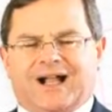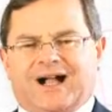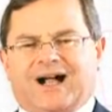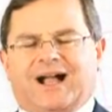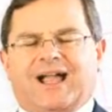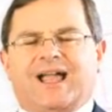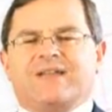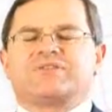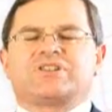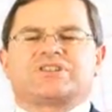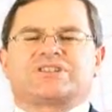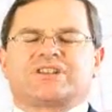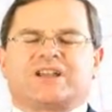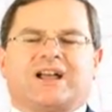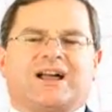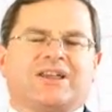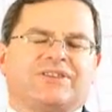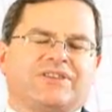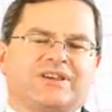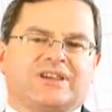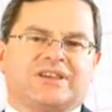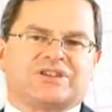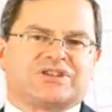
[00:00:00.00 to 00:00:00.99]
I have to say,
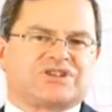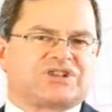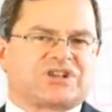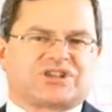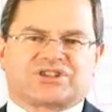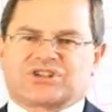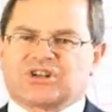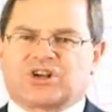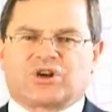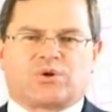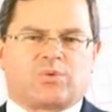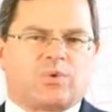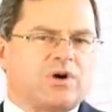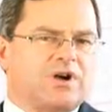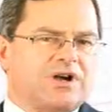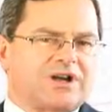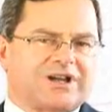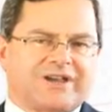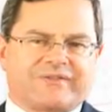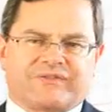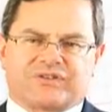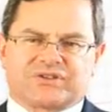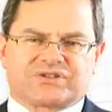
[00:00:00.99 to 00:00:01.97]
I think this is just a
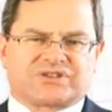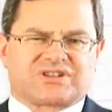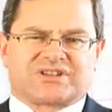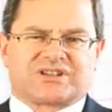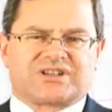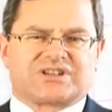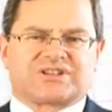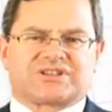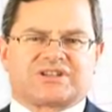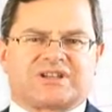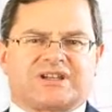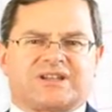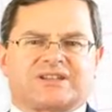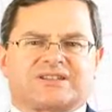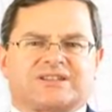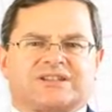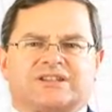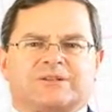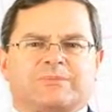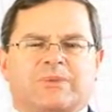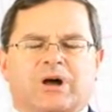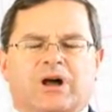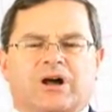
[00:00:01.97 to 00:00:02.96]
quirk of the statistics
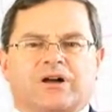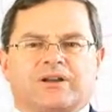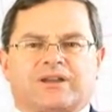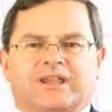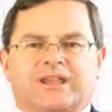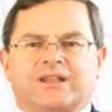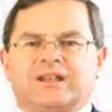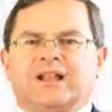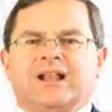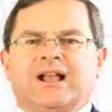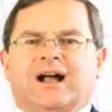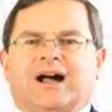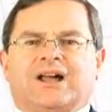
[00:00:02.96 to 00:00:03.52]
and the market.